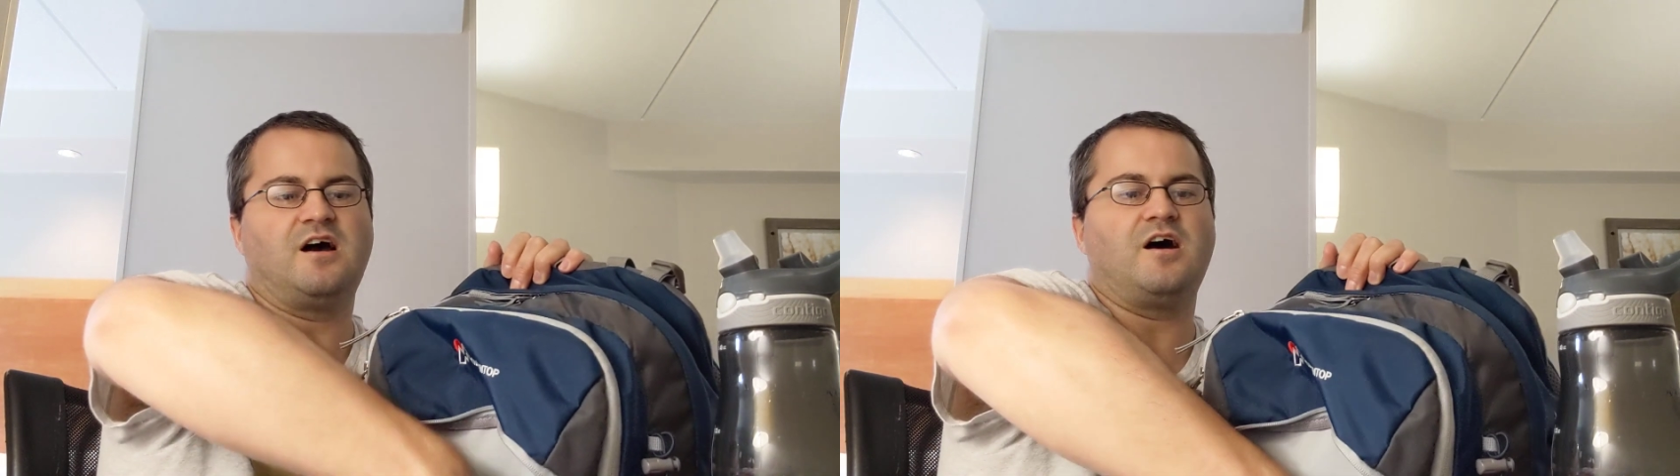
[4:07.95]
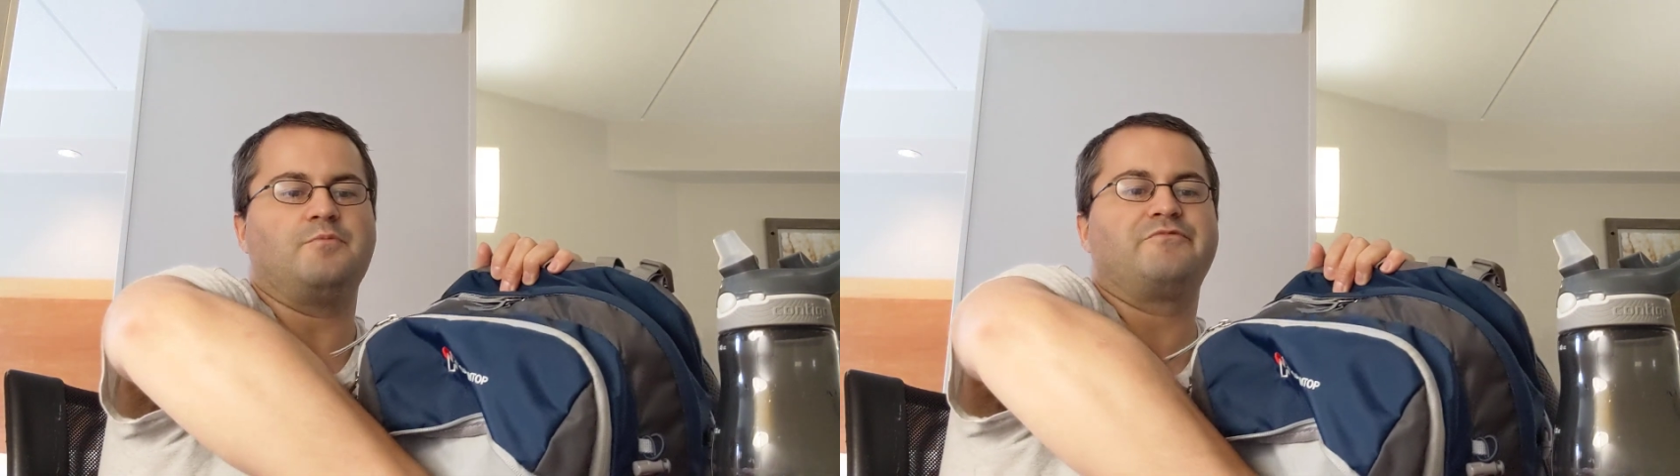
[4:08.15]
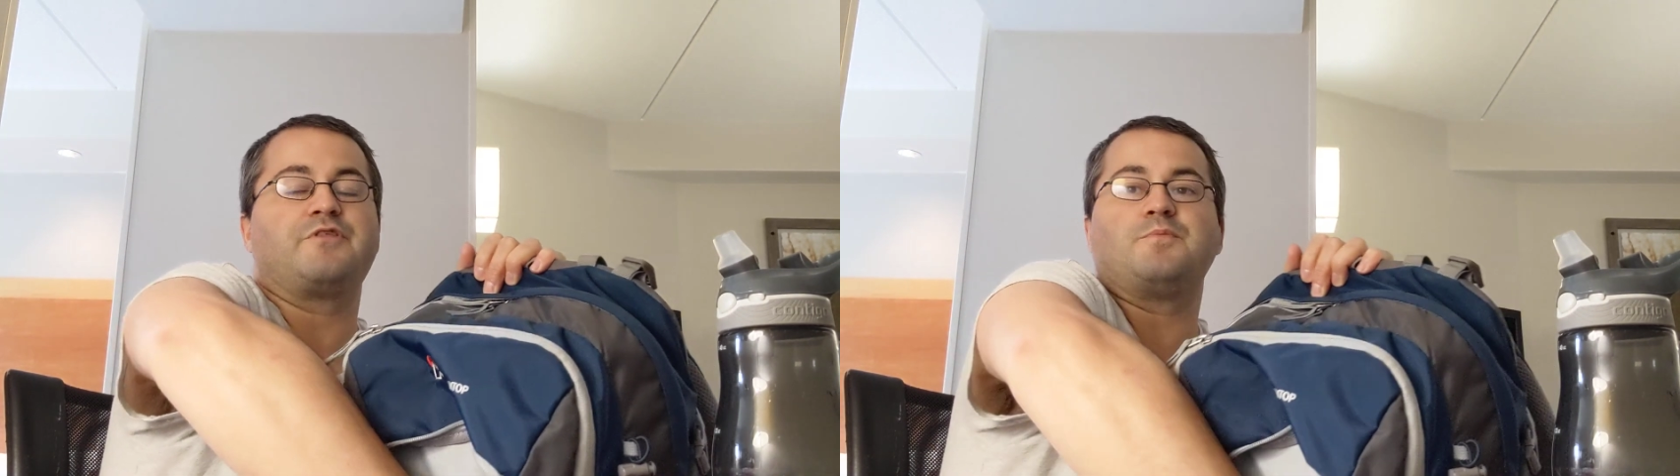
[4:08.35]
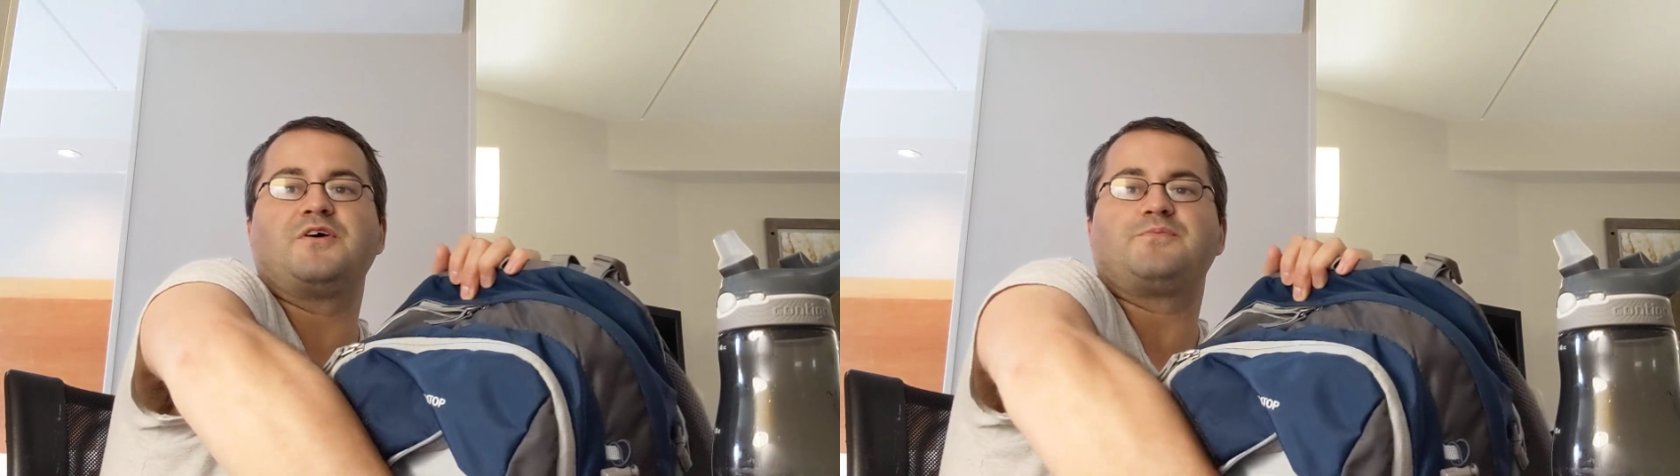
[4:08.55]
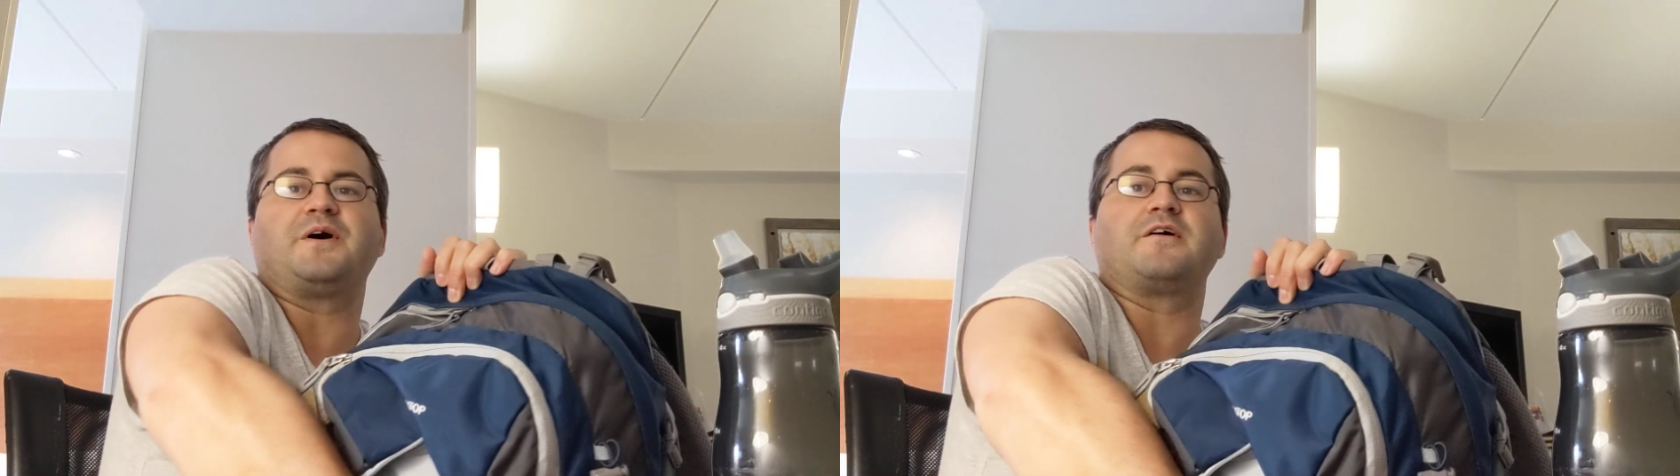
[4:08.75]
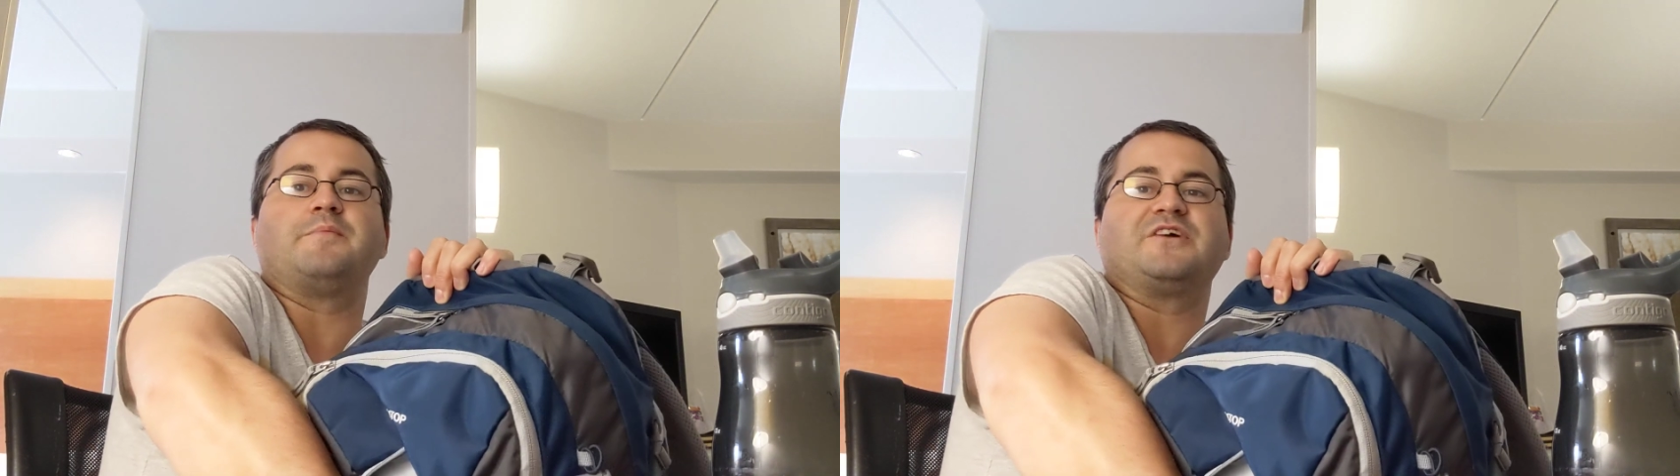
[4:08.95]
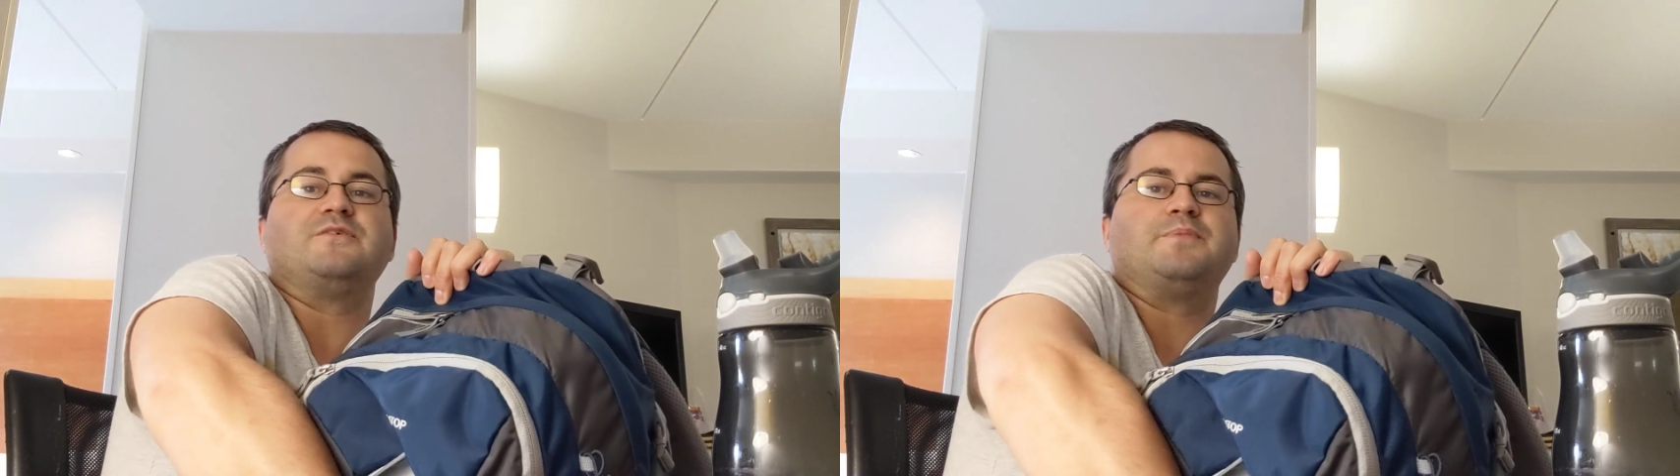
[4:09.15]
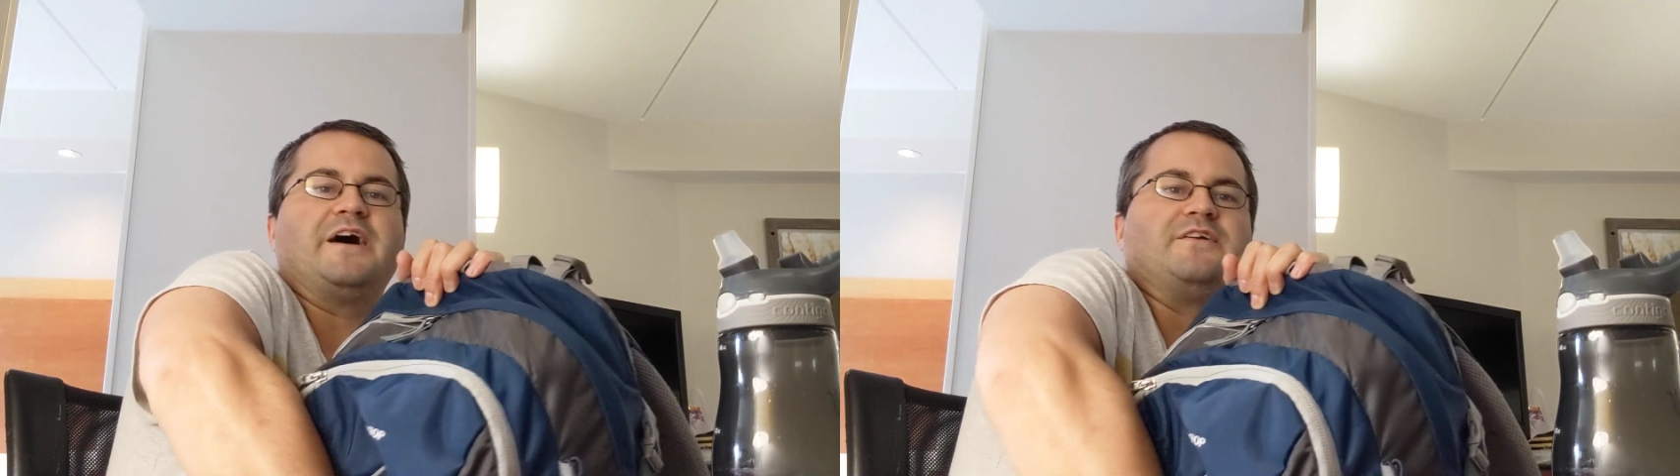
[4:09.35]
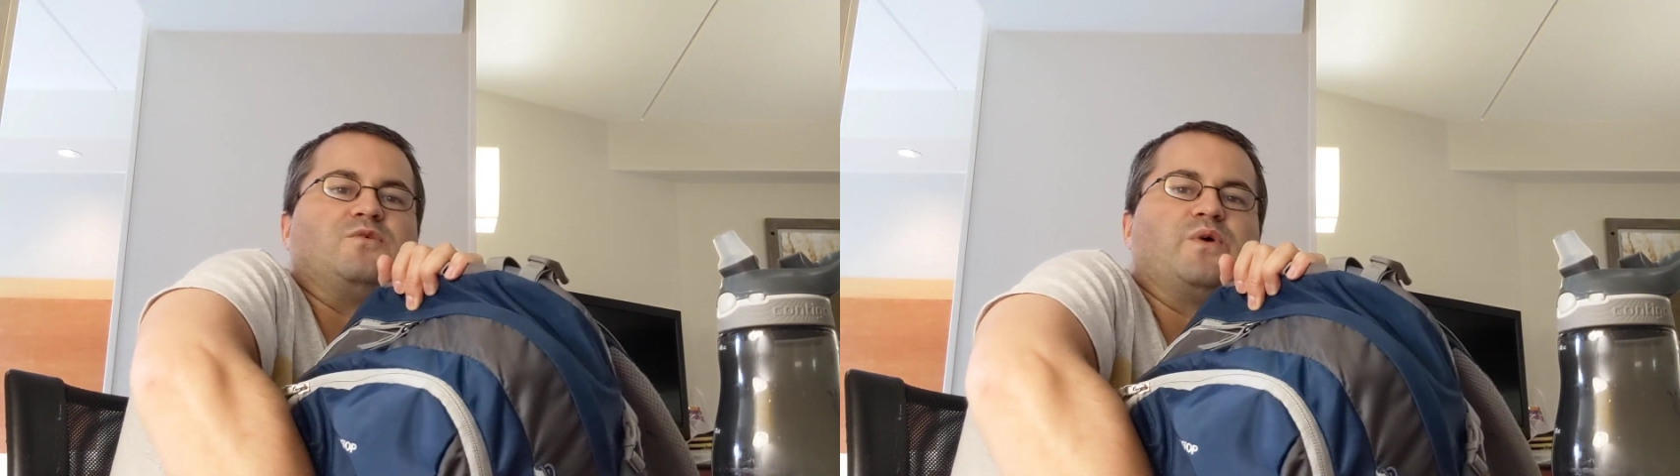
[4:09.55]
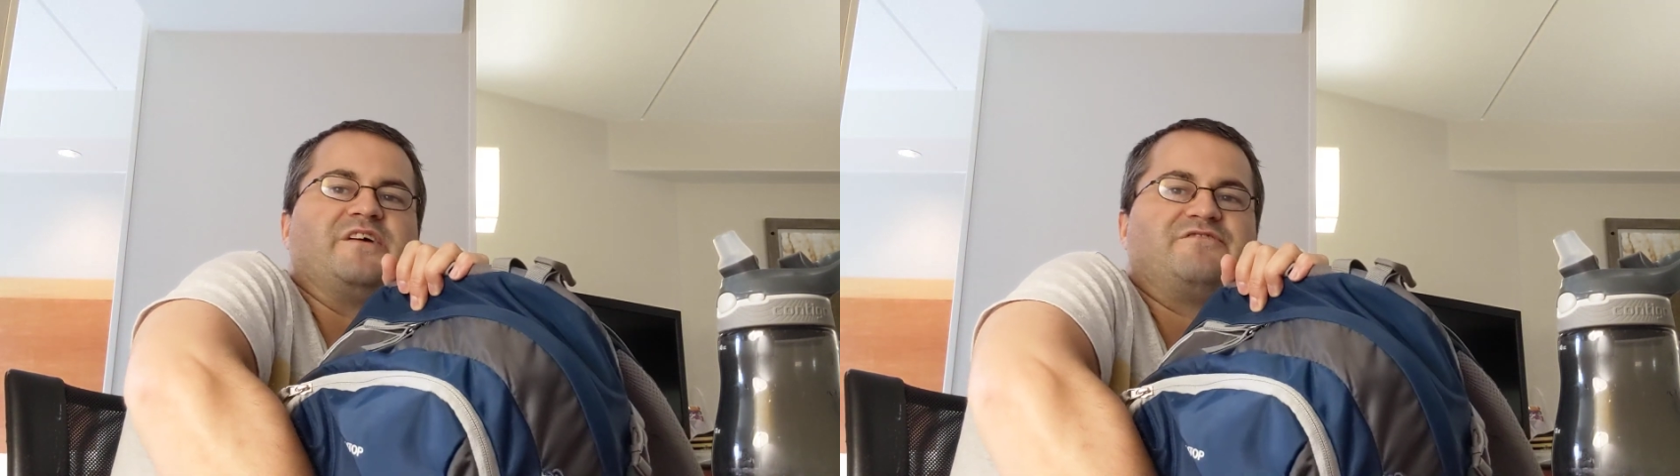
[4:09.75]
For the most part, I'm actually
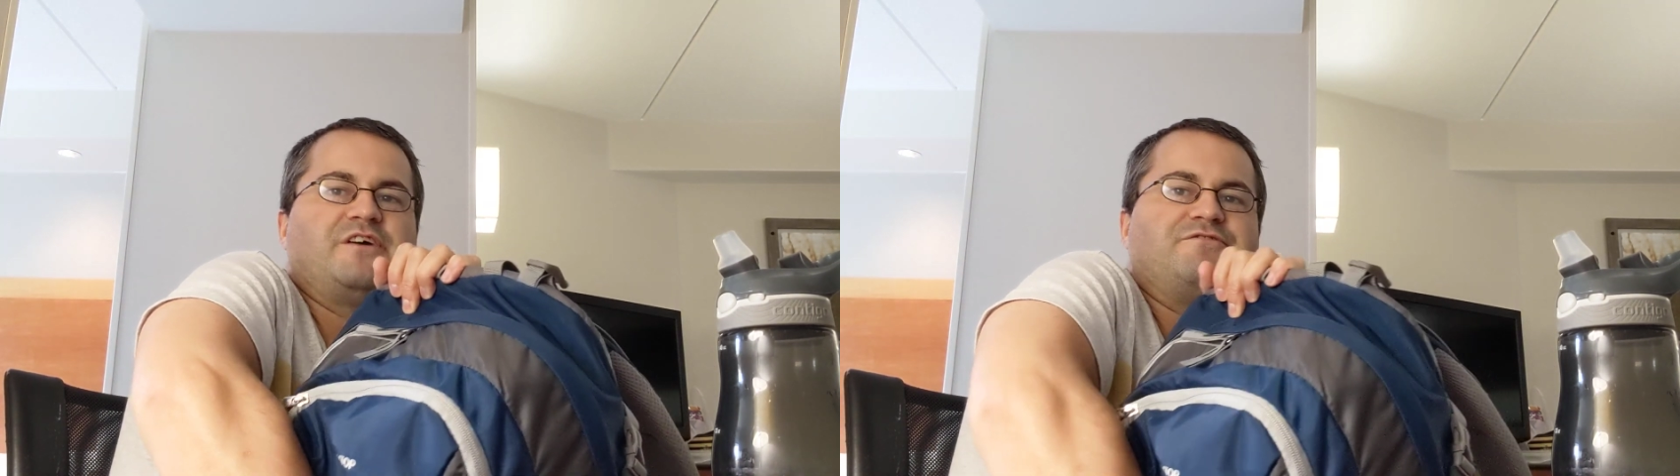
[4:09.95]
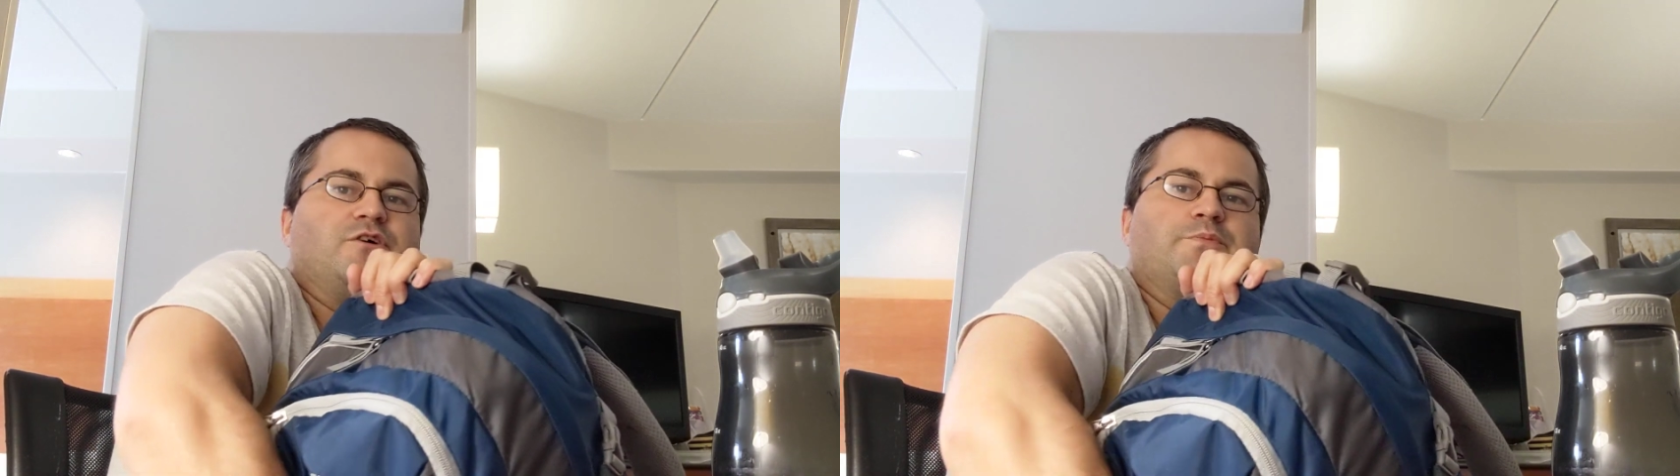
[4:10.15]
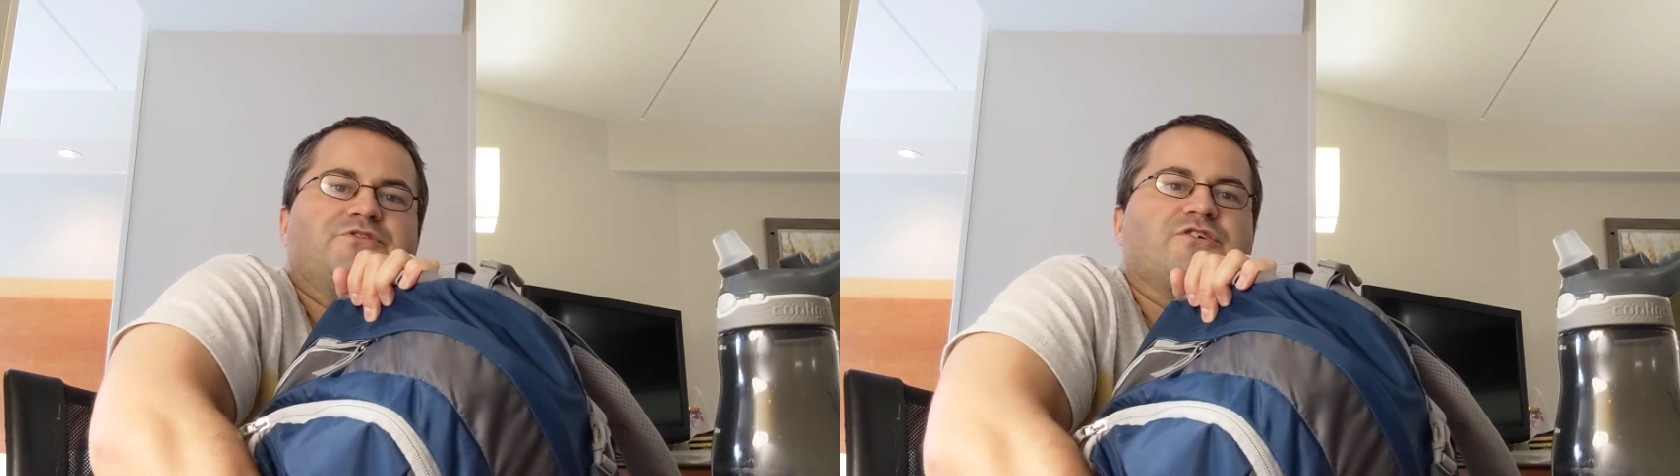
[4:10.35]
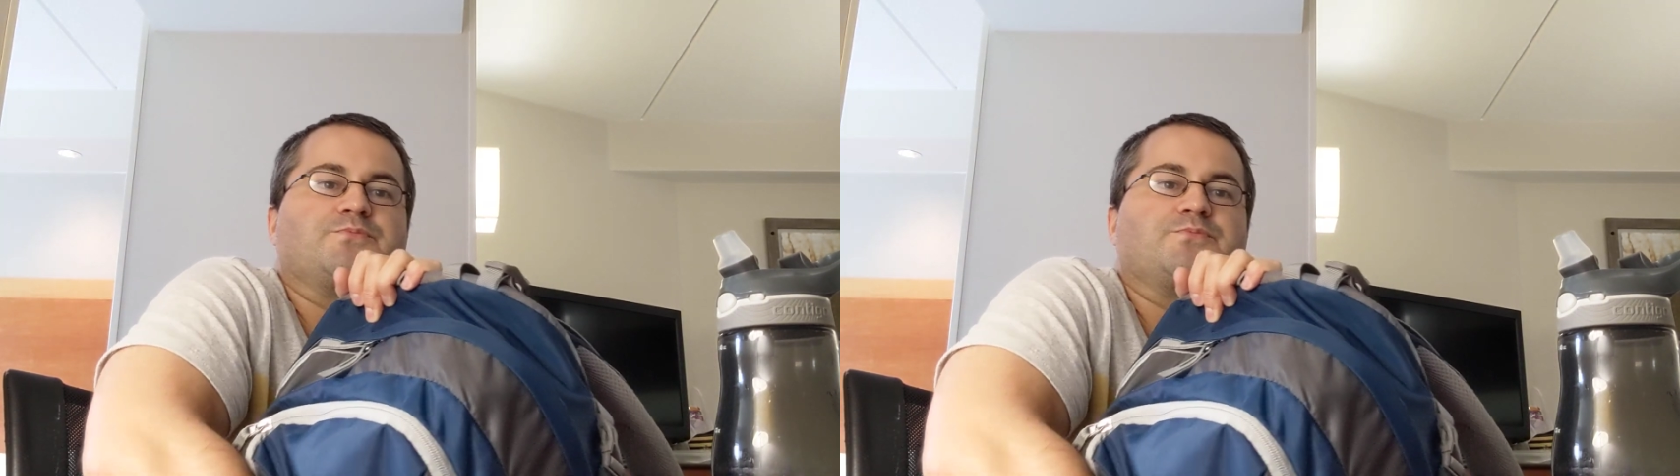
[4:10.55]
planning on wearing flip-flops